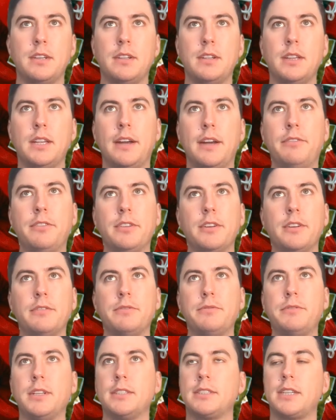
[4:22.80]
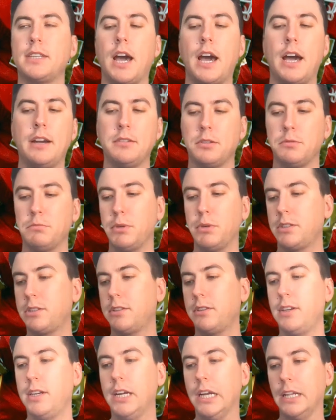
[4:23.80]
level of disguise or
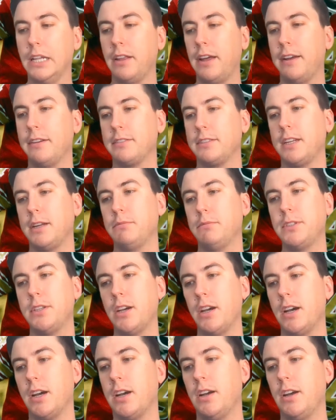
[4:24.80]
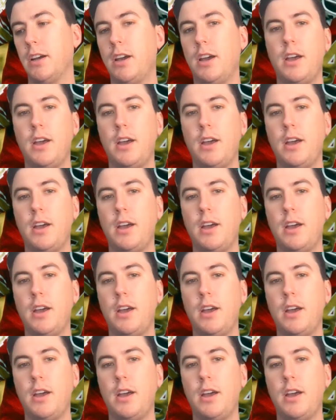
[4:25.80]
mystery, and allows them to